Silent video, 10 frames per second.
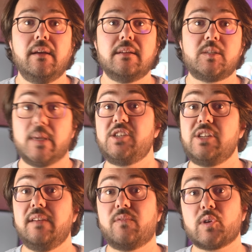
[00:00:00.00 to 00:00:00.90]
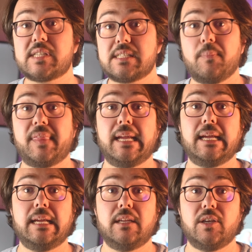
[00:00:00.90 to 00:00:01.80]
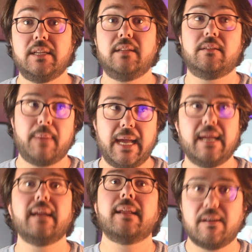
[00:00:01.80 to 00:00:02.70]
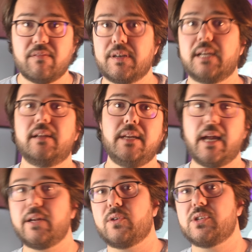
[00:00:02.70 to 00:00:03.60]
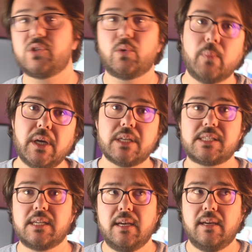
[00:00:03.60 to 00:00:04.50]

especially for something you'd need to pay every 9 or so months.